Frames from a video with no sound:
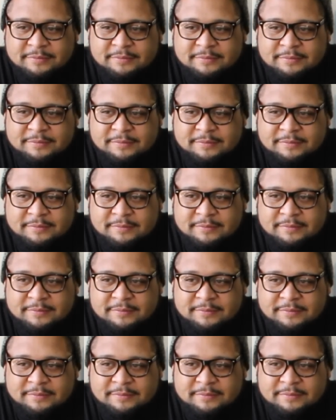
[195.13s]

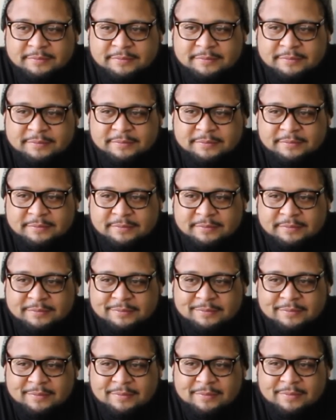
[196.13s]

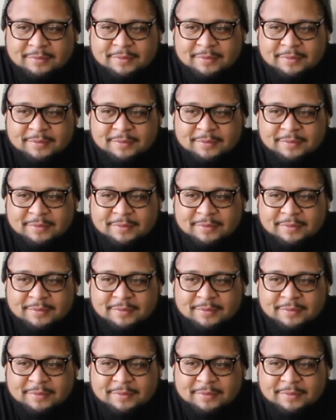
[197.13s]
This person isn't speaking.